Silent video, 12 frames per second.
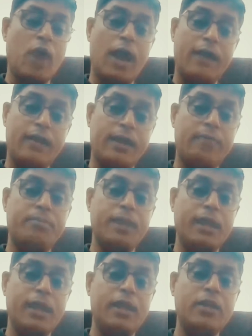acquired the
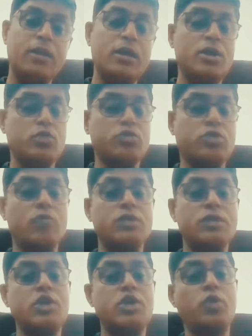company in
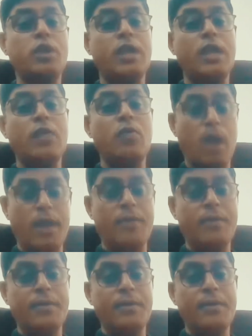2021.
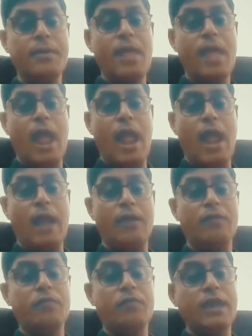
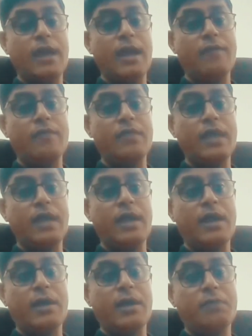And with
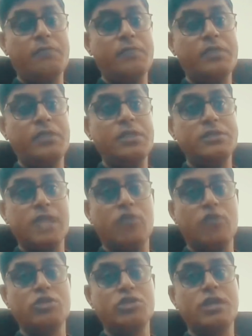this
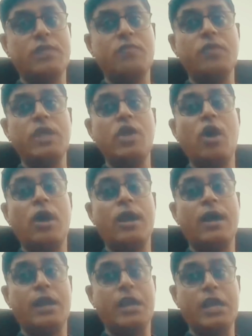acquisition, we got
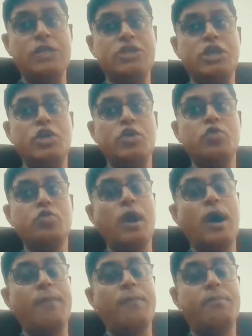a reach
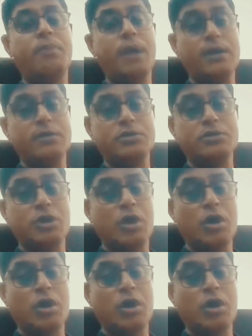into whole of